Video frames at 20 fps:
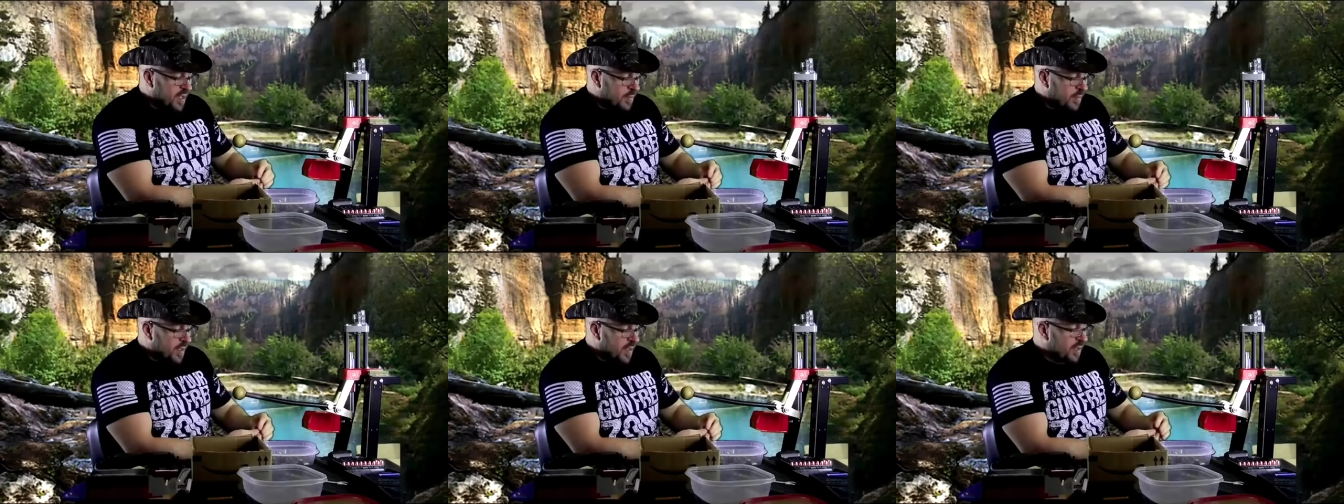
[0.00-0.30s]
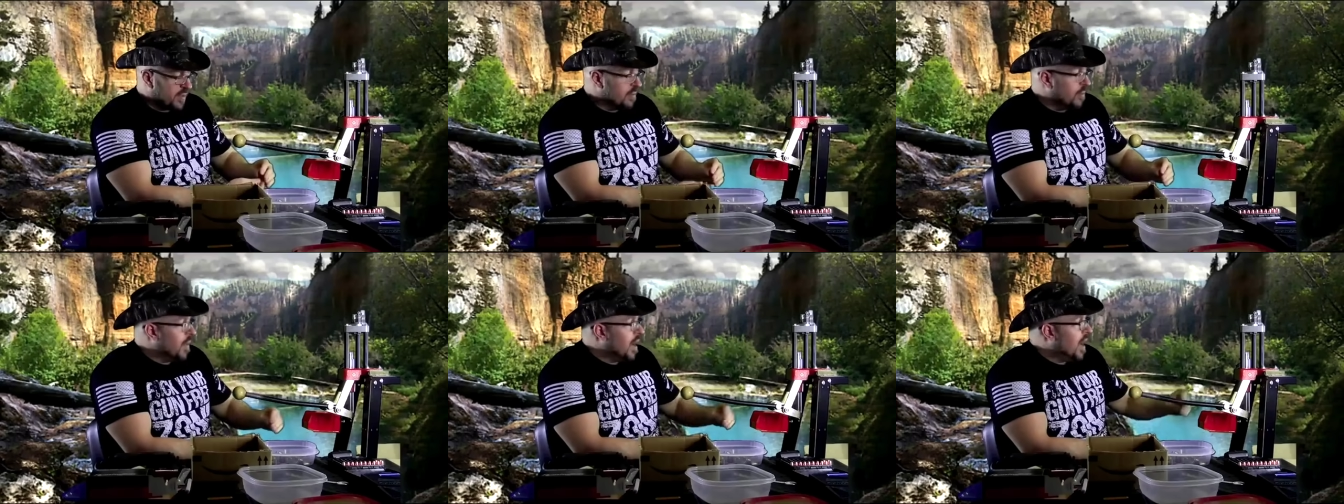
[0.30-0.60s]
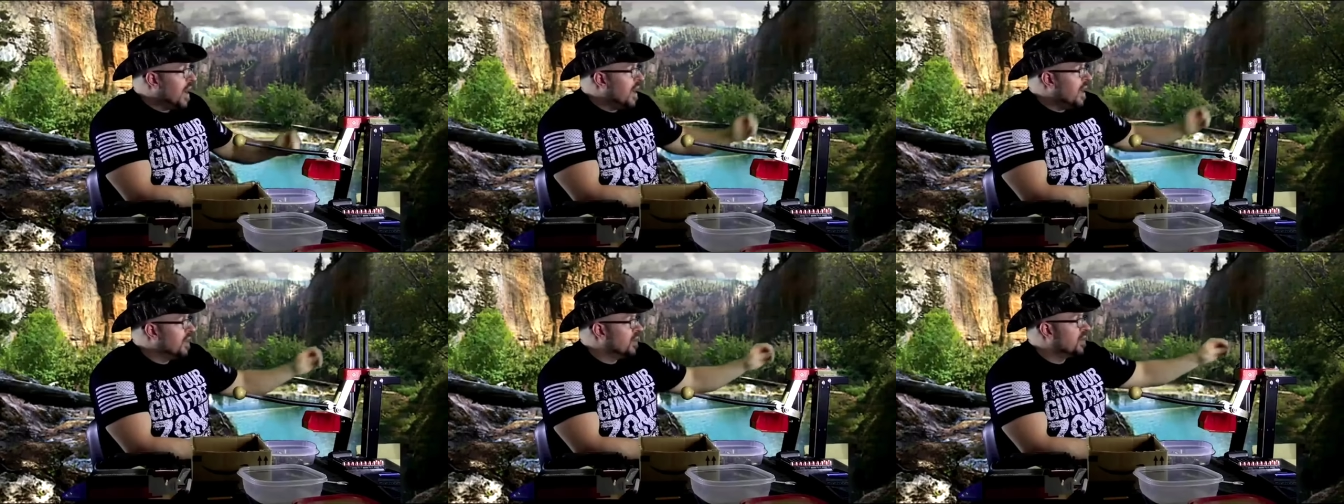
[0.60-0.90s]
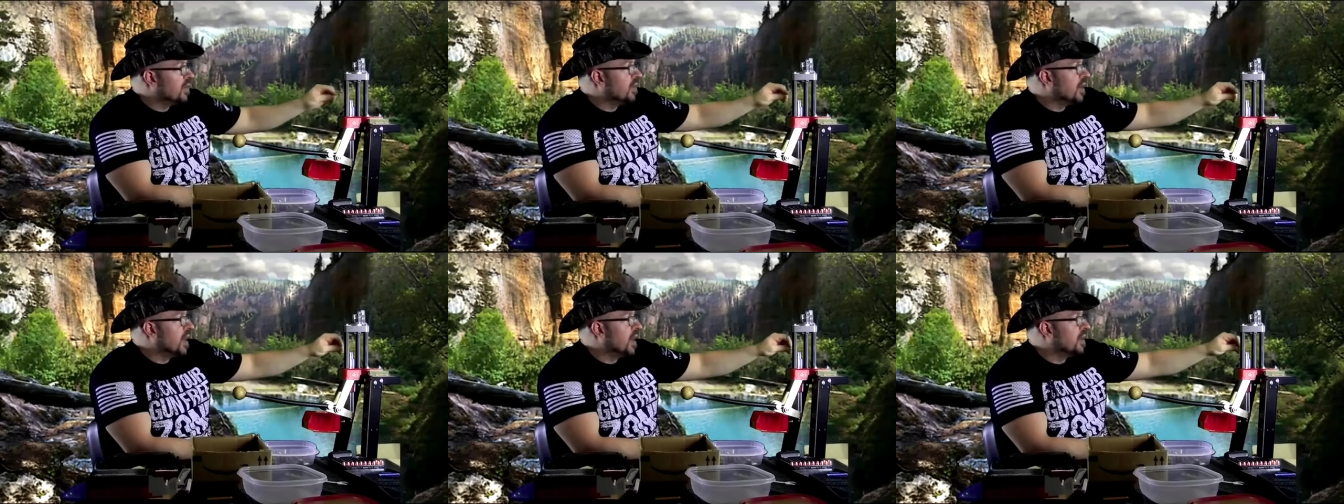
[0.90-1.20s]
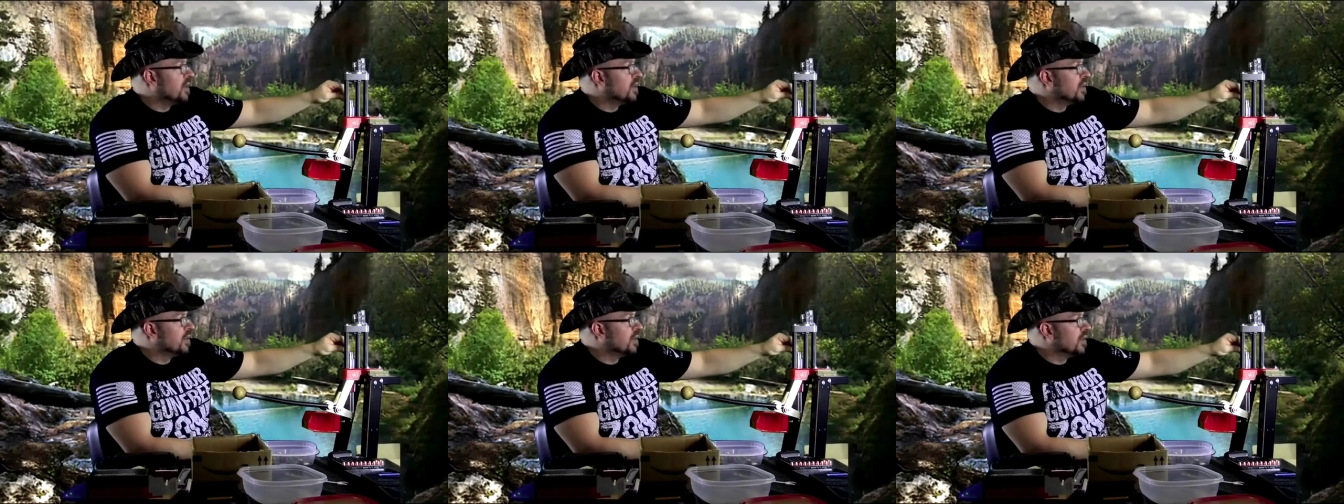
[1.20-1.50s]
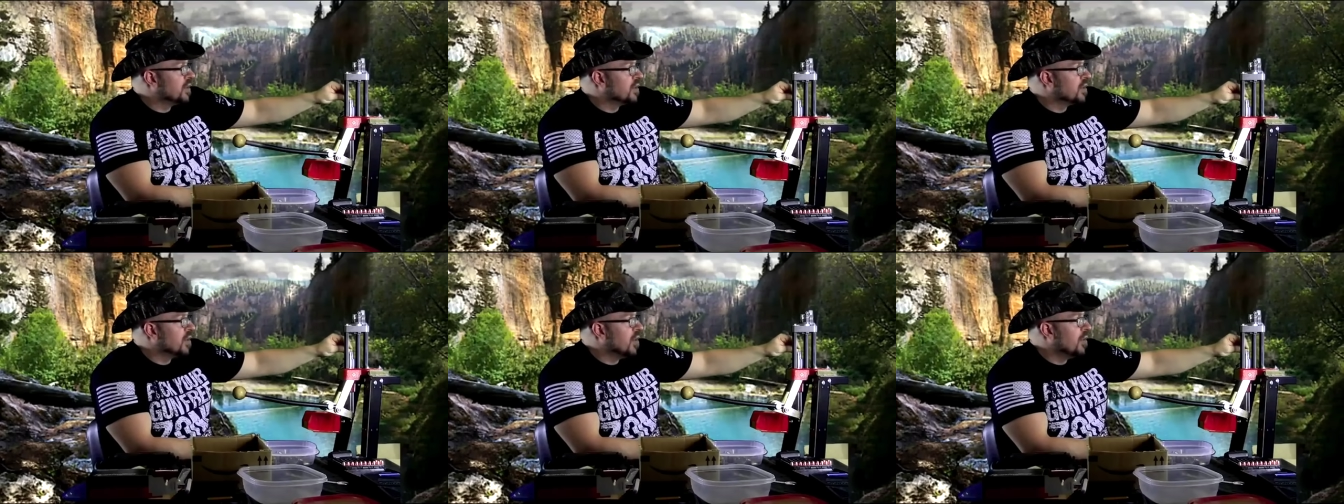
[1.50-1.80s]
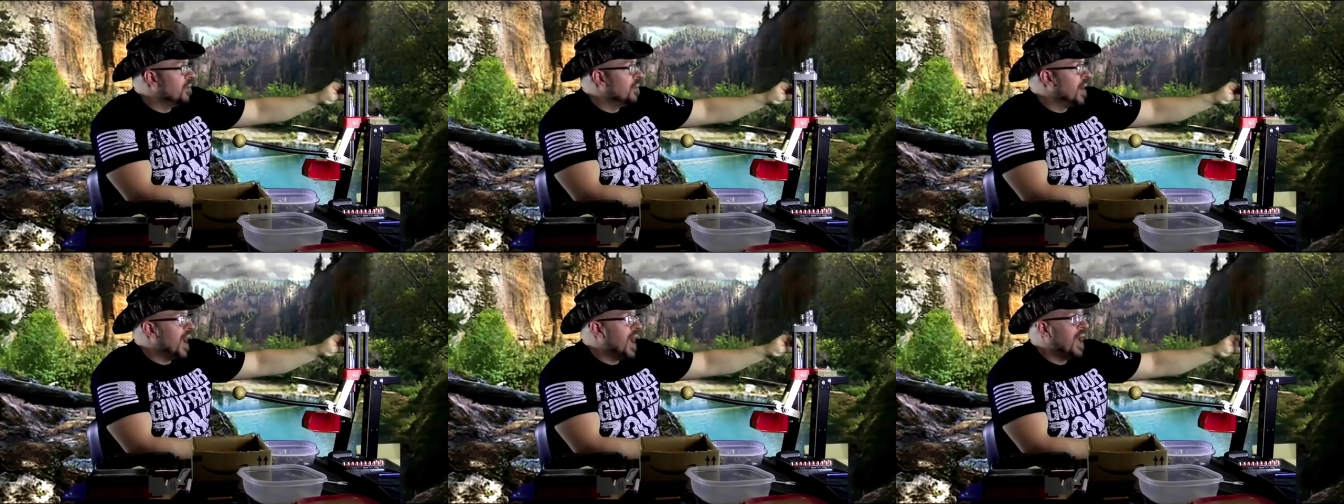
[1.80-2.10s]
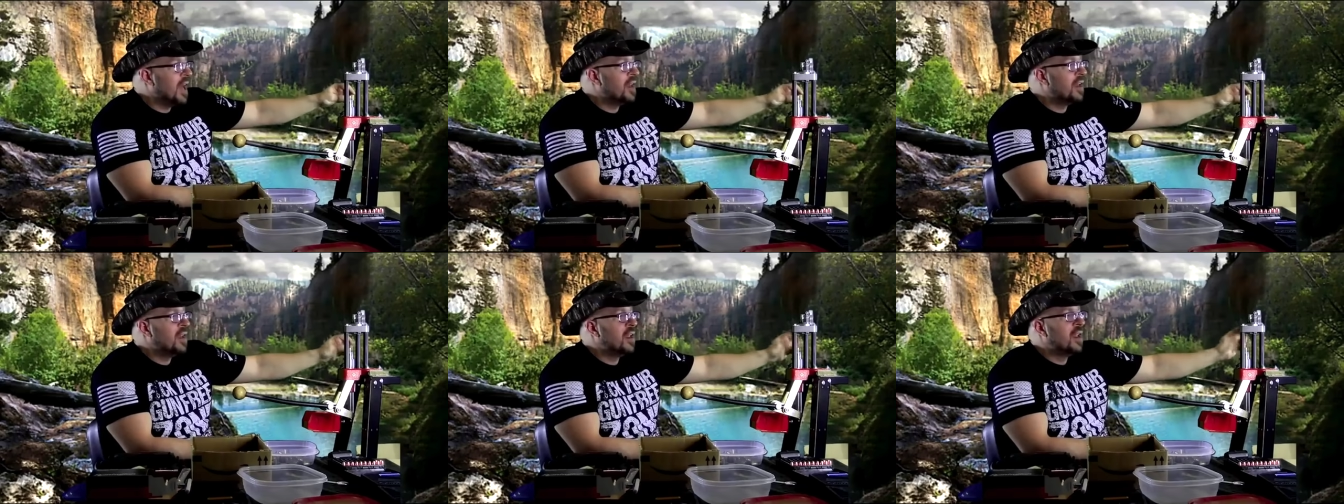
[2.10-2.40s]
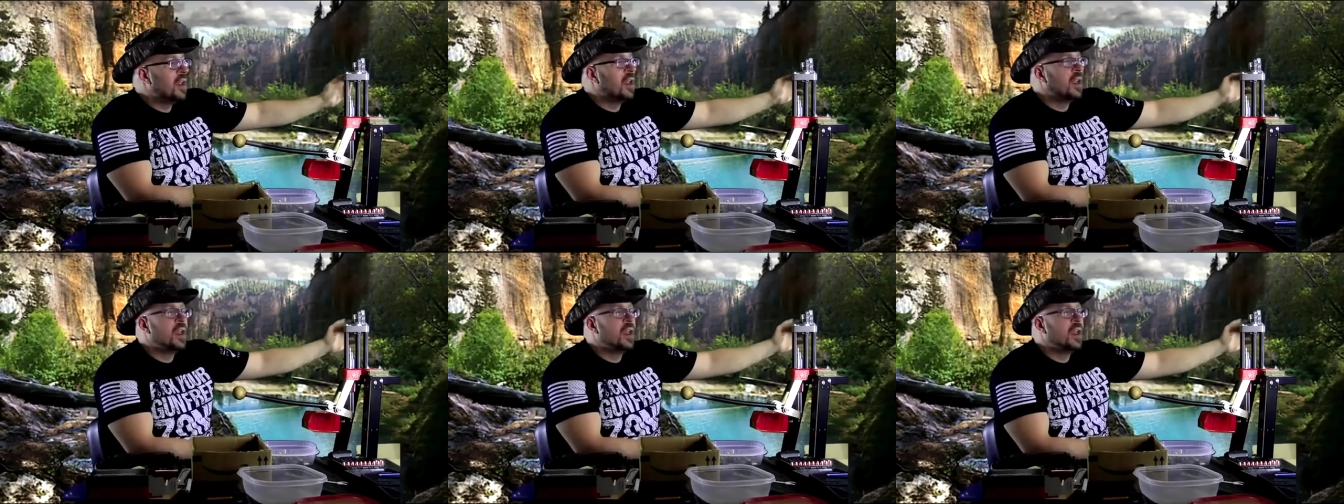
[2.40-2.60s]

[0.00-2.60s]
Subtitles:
Because my psoriasis is so bad